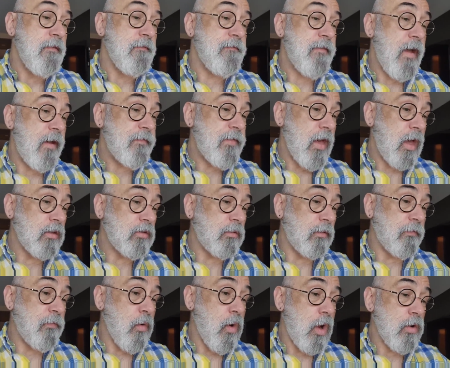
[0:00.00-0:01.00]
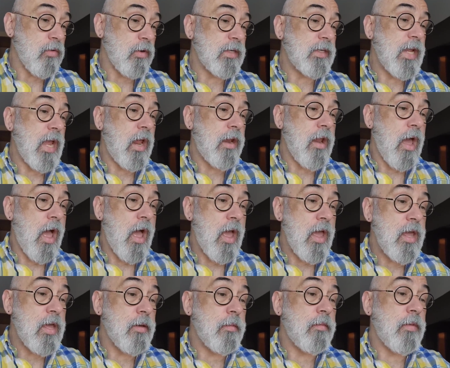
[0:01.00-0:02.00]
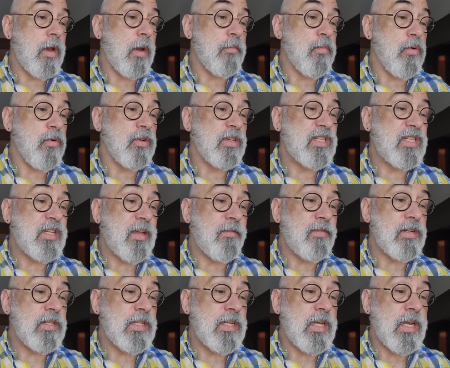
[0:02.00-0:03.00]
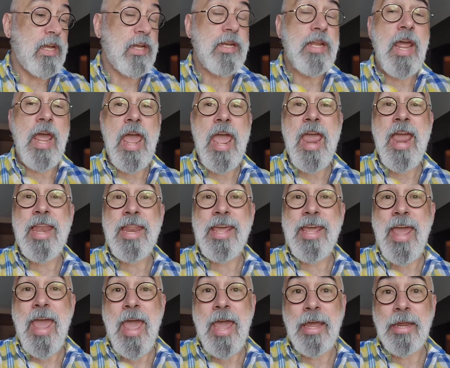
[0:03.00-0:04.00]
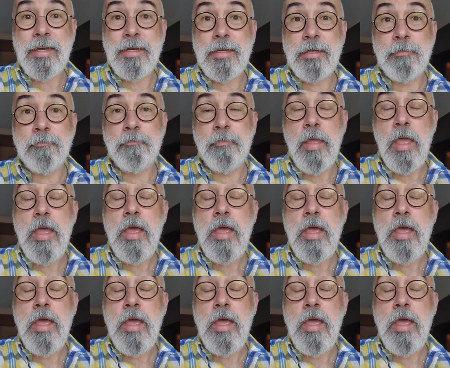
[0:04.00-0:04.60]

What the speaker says: 5,410, I am number 1788.